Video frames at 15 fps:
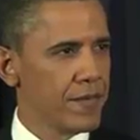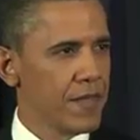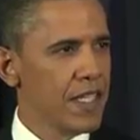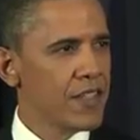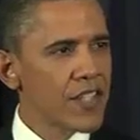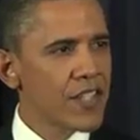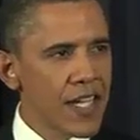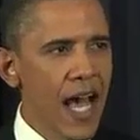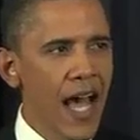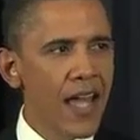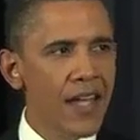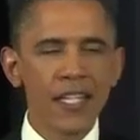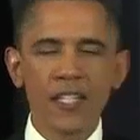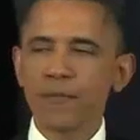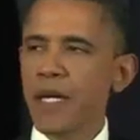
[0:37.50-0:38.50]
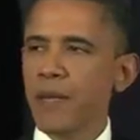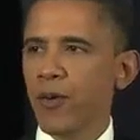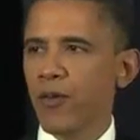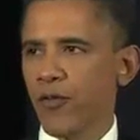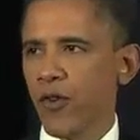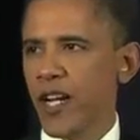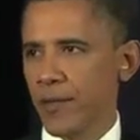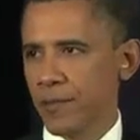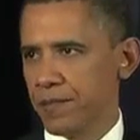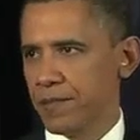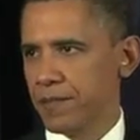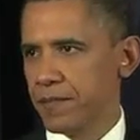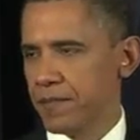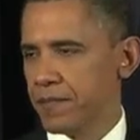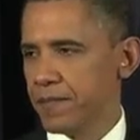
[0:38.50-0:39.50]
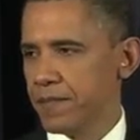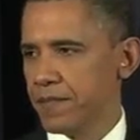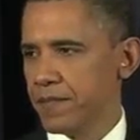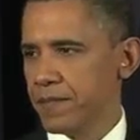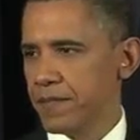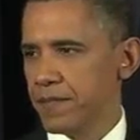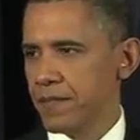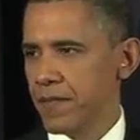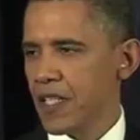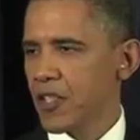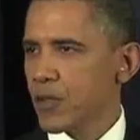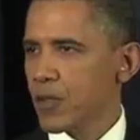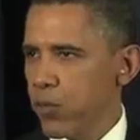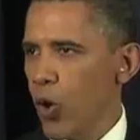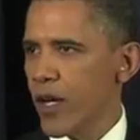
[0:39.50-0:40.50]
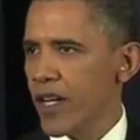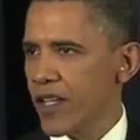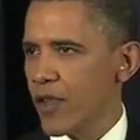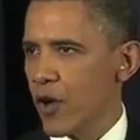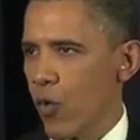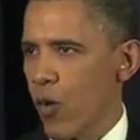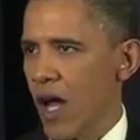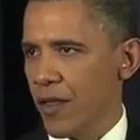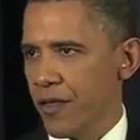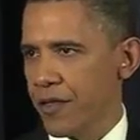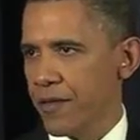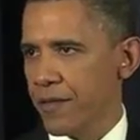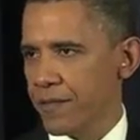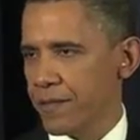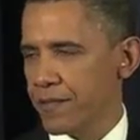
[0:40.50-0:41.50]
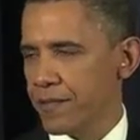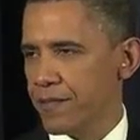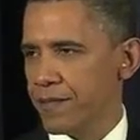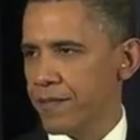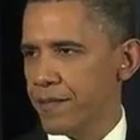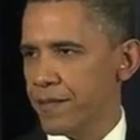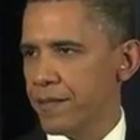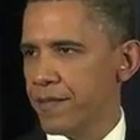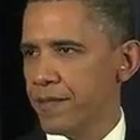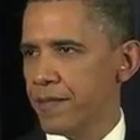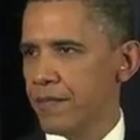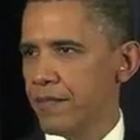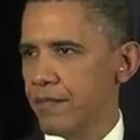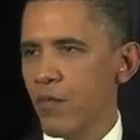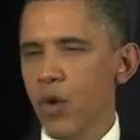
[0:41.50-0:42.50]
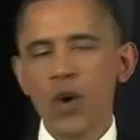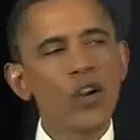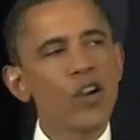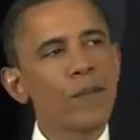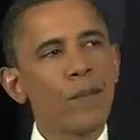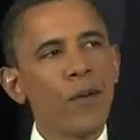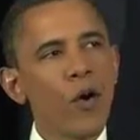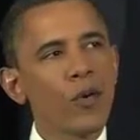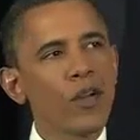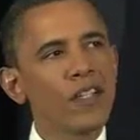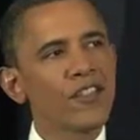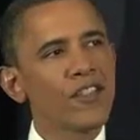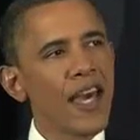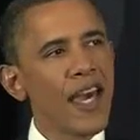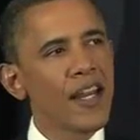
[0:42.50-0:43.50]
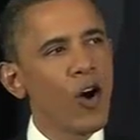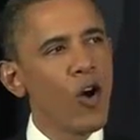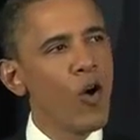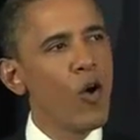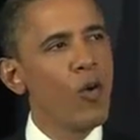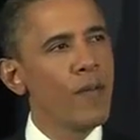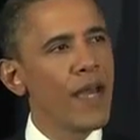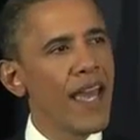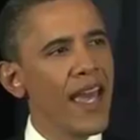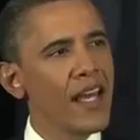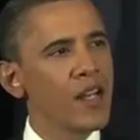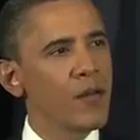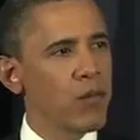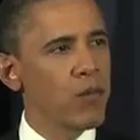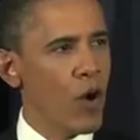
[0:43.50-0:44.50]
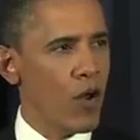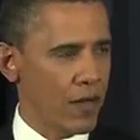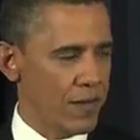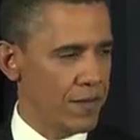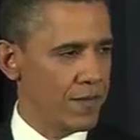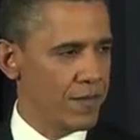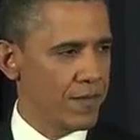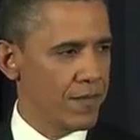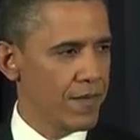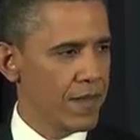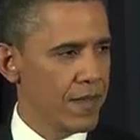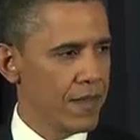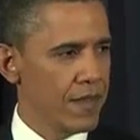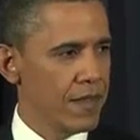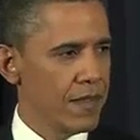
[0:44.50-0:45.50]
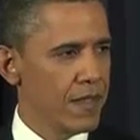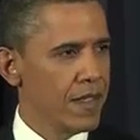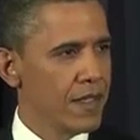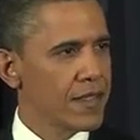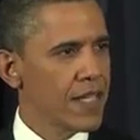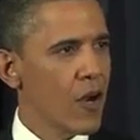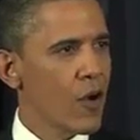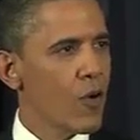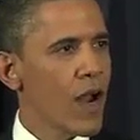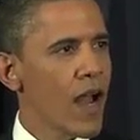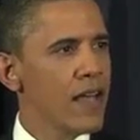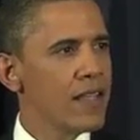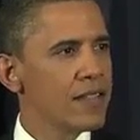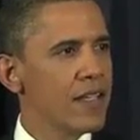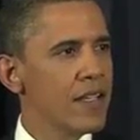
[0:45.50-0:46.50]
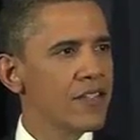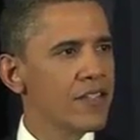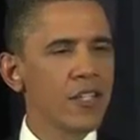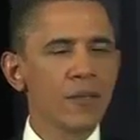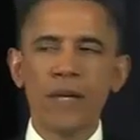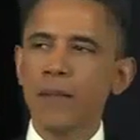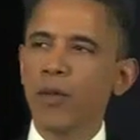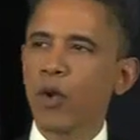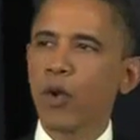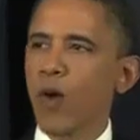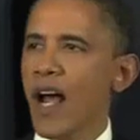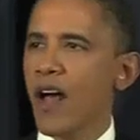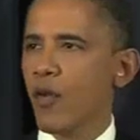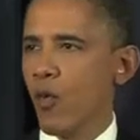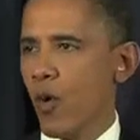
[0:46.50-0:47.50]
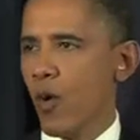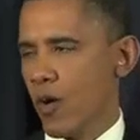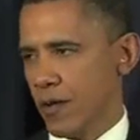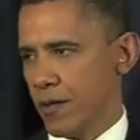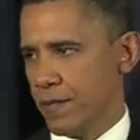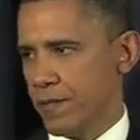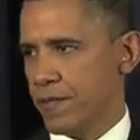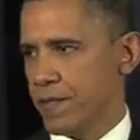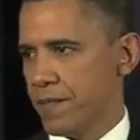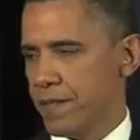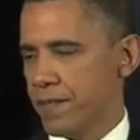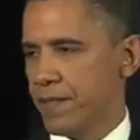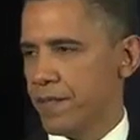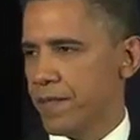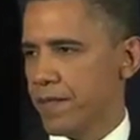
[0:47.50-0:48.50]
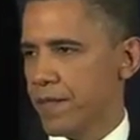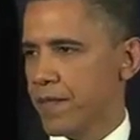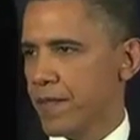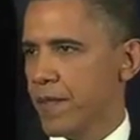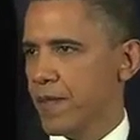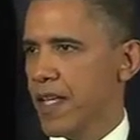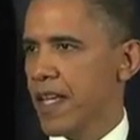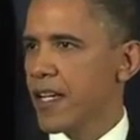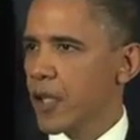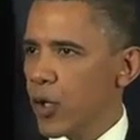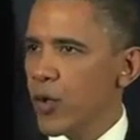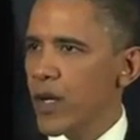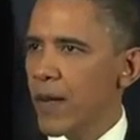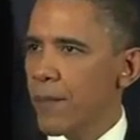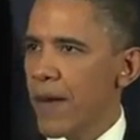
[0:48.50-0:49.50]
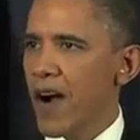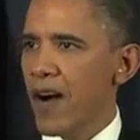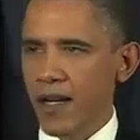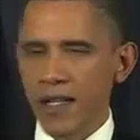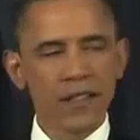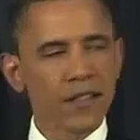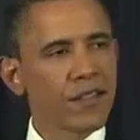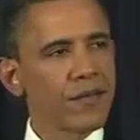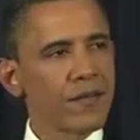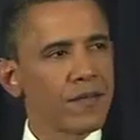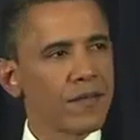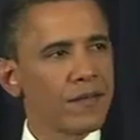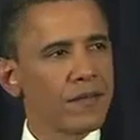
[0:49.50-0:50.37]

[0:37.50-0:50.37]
He has denied his people freedom, exploited their wealth, murdered opponents at home and abroad, and terrorized innocent people around the world, including Americans.